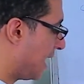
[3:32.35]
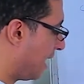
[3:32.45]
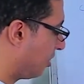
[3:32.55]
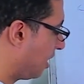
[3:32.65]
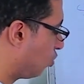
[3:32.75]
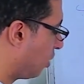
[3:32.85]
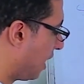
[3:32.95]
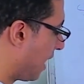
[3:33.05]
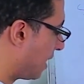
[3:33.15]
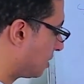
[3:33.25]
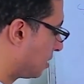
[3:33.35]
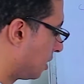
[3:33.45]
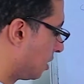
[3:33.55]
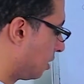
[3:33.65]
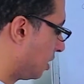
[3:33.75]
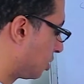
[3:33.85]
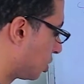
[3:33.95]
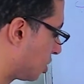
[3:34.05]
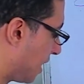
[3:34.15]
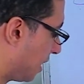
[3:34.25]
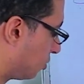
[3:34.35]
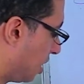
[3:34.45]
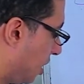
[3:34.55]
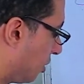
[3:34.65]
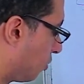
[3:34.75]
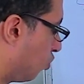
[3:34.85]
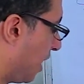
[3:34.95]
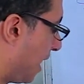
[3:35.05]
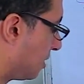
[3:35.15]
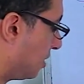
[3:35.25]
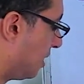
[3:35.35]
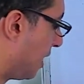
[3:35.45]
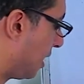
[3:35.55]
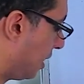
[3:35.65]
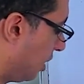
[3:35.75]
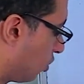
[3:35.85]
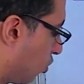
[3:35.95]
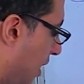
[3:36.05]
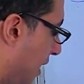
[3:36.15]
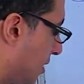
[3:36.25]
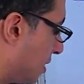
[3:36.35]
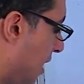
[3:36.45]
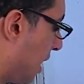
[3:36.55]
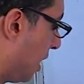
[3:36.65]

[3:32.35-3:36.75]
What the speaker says: and then we add letters, and here we added ya, here we added